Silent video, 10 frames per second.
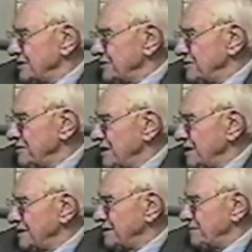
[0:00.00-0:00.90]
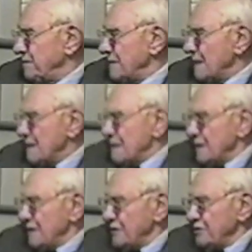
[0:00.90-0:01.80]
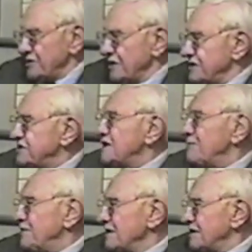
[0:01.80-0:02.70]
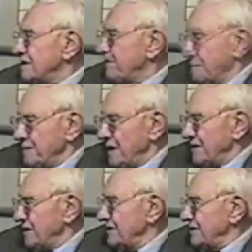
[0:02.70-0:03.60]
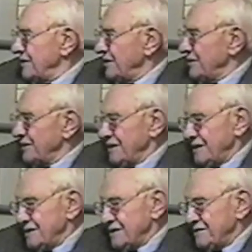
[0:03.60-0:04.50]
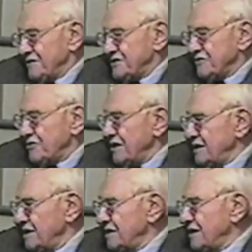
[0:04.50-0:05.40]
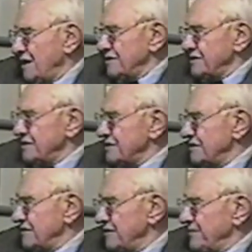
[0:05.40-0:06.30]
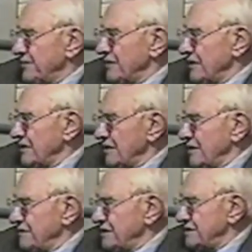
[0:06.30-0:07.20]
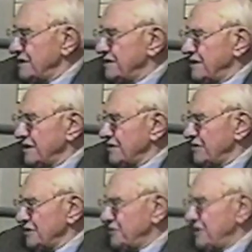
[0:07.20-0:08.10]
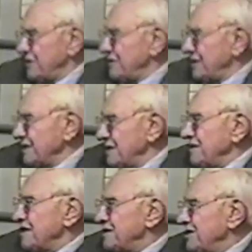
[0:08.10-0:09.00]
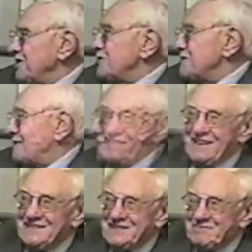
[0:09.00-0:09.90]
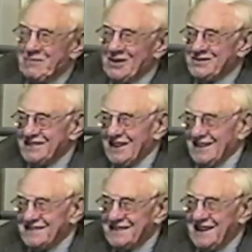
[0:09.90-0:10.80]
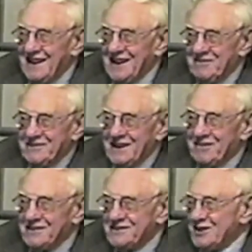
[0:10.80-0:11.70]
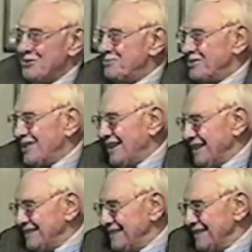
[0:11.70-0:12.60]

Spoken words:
were made. Using the simple method, they can screen thousands of these synthetic drugs rather than giving it to humans. These postdocs came, they were so bright